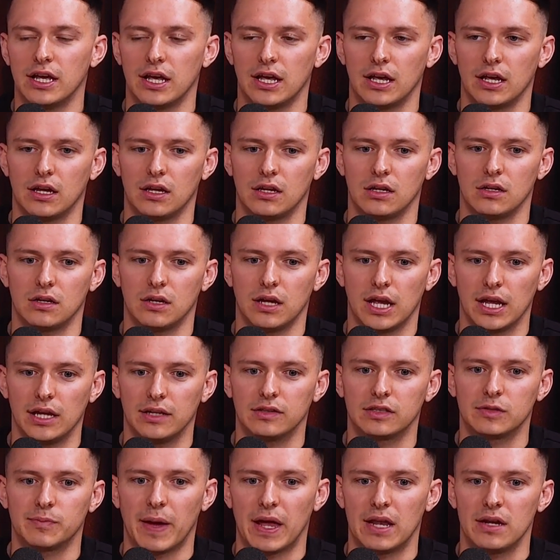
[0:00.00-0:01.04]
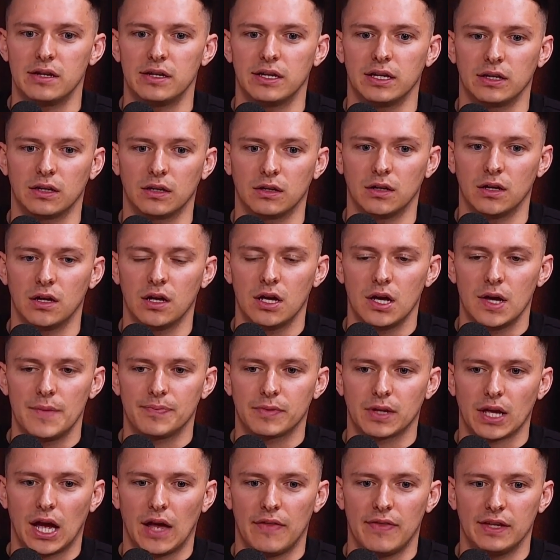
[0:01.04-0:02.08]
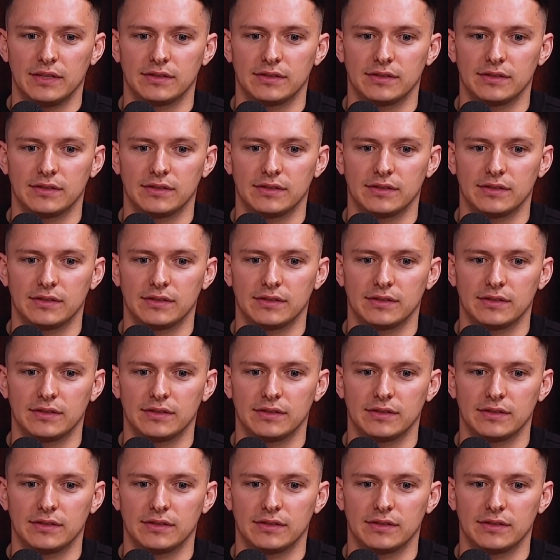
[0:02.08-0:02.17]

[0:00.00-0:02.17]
in spending, and